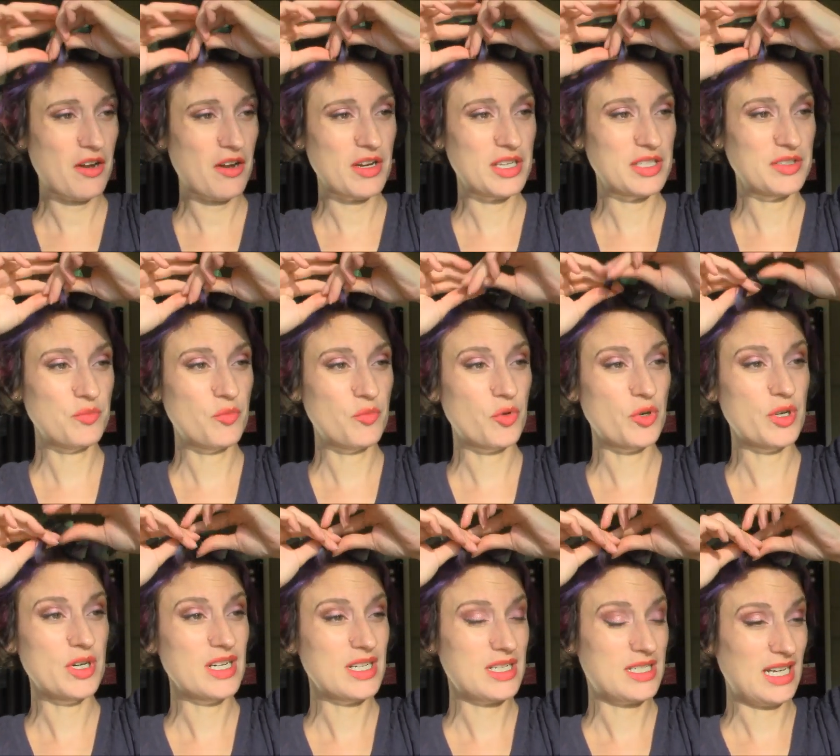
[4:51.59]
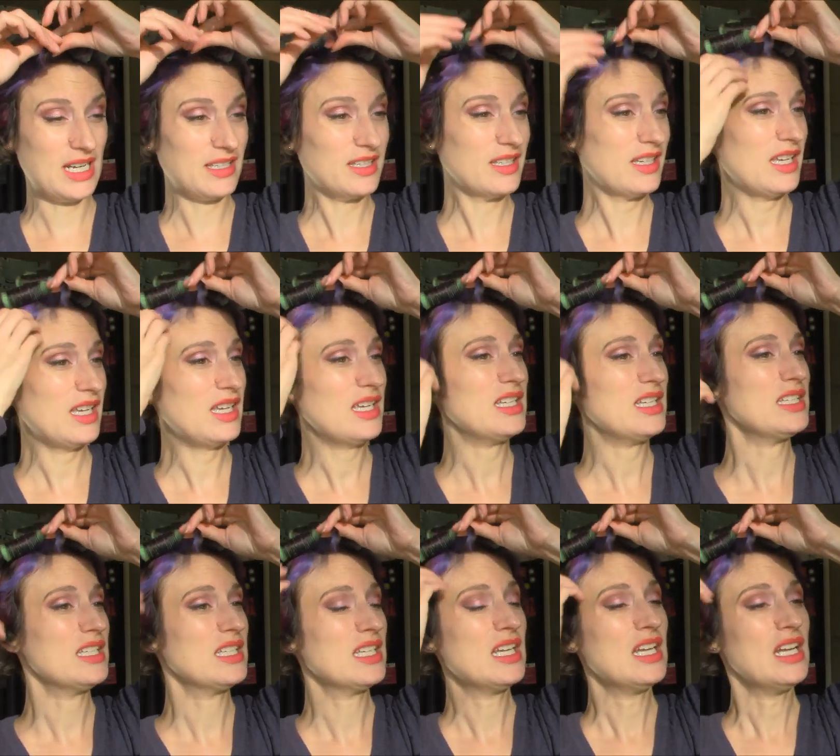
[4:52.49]
is more
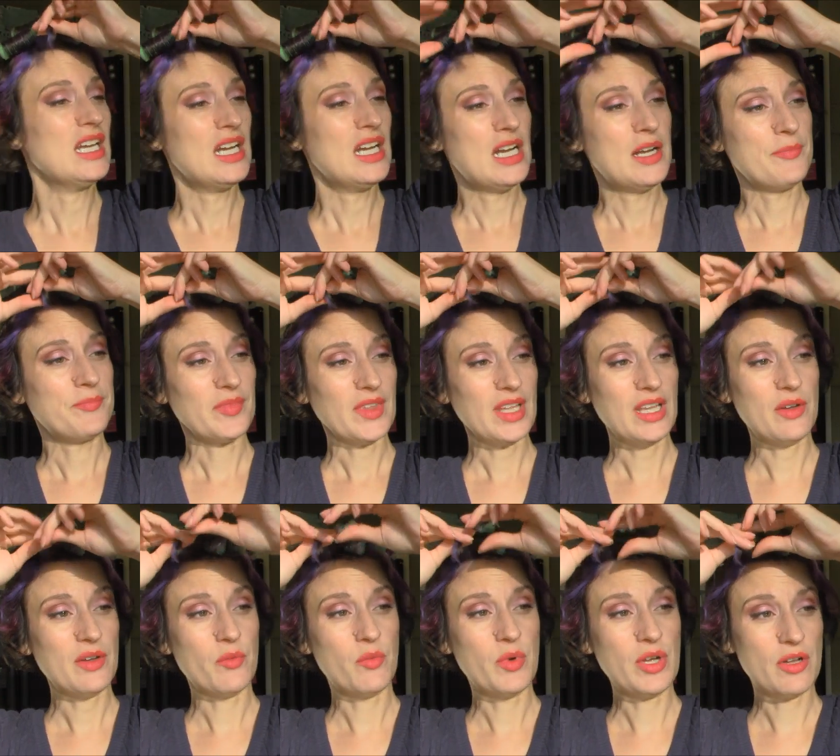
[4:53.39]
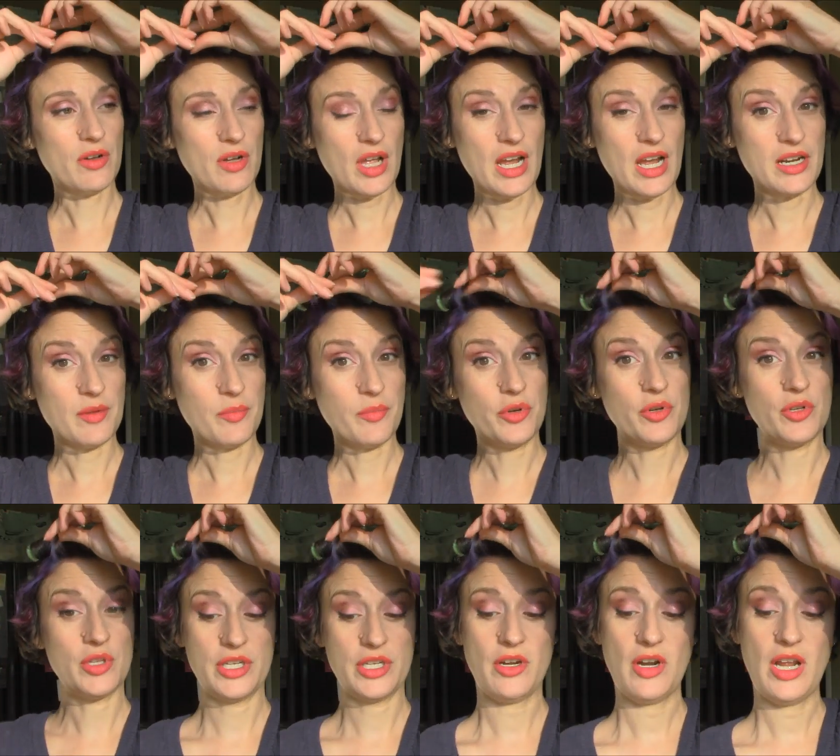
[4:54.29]
delicate, it will kind of
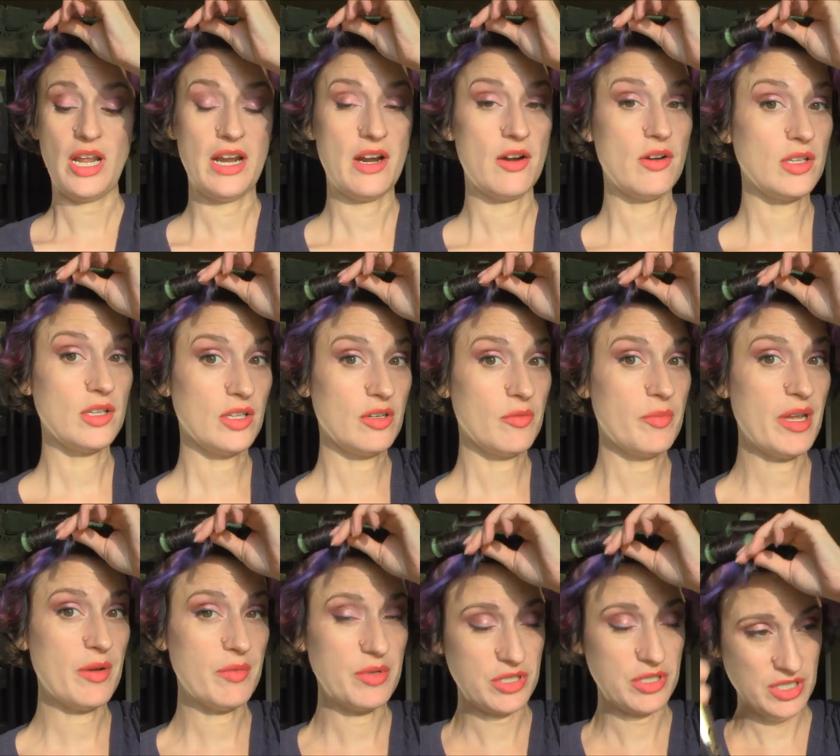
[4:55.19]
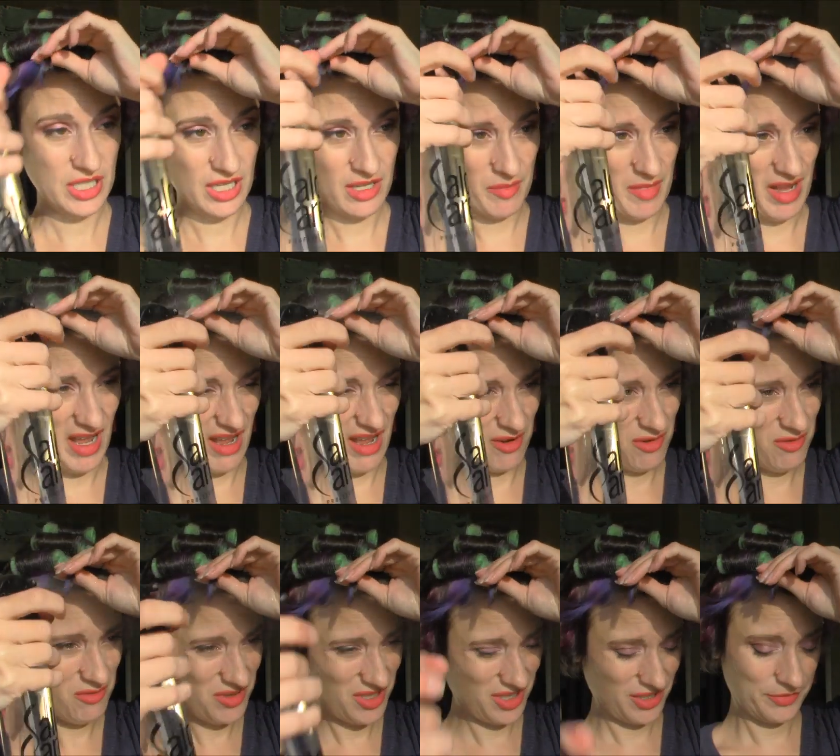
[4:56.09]
pull at your hair a little bit when you take them
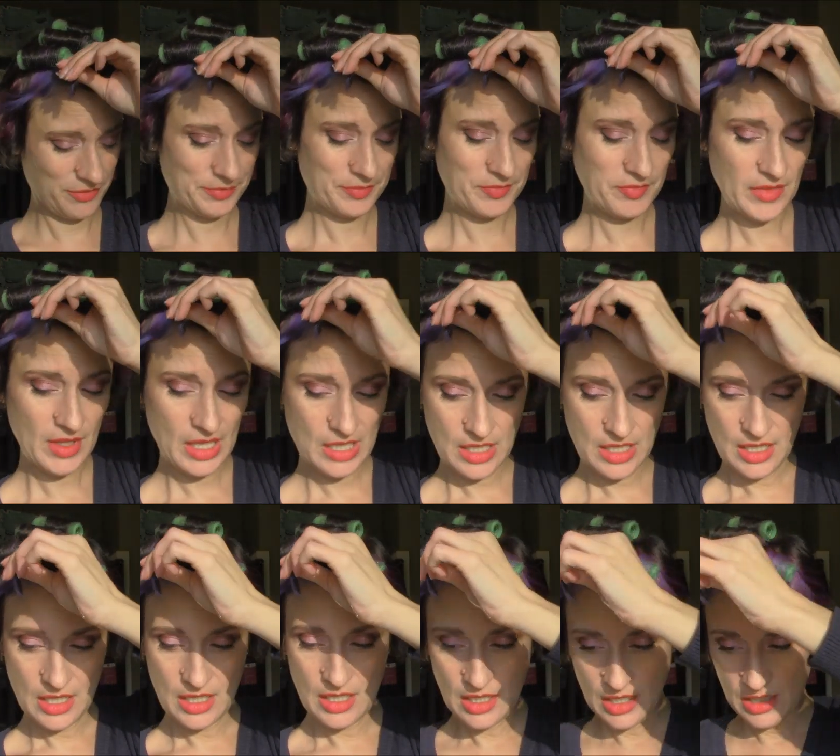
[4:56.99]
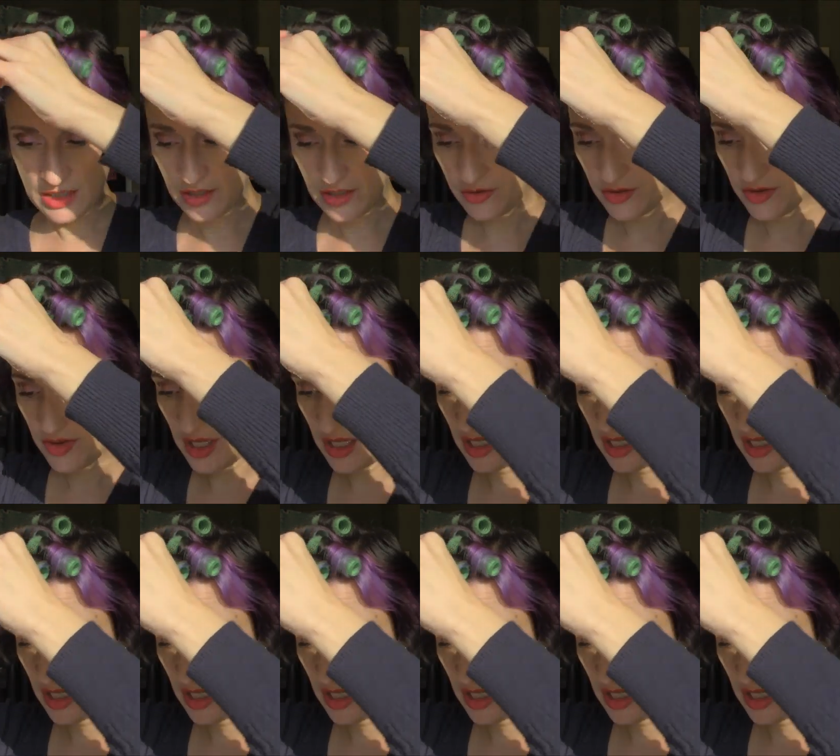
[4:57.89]
out. The other thing